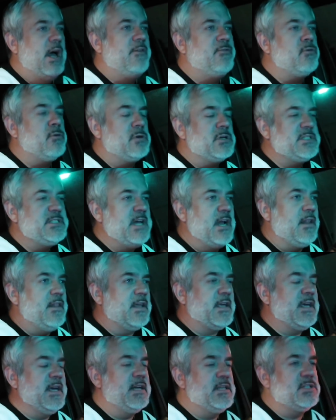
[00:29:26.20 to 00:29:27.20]
of course, none
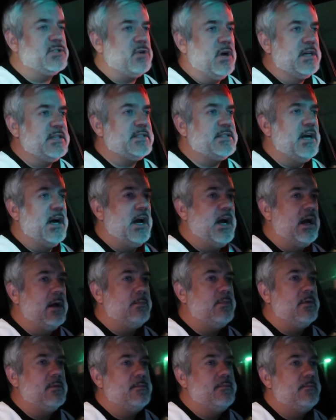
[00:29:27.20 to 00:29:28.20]
of the kids dressed
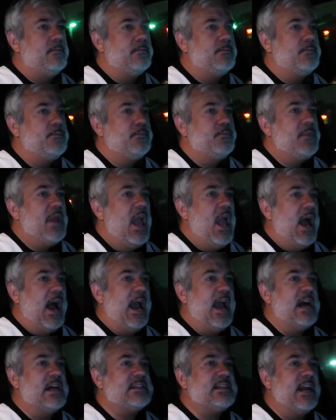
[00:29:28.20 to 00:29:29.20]
up.
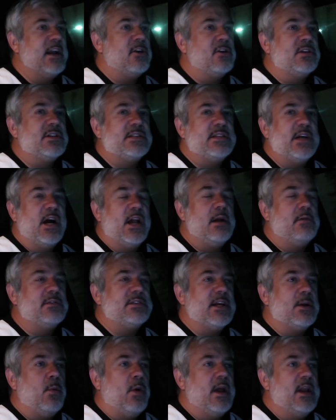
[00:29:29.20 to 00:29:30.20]
I asked Aaron's son, I
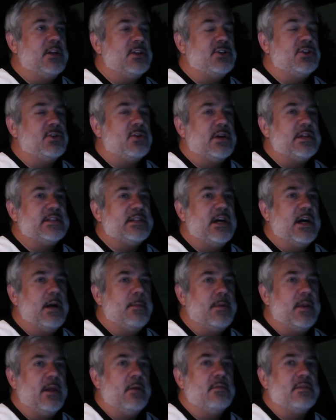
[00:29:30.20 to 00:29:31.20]
was like, why didn't you dress
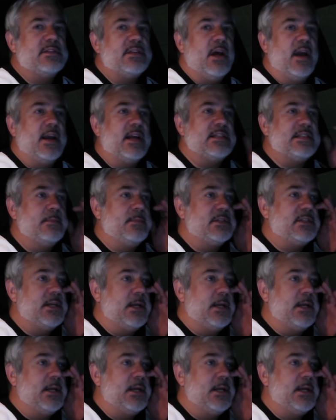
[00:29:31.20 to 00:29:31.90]
up? And he was like, because I'm a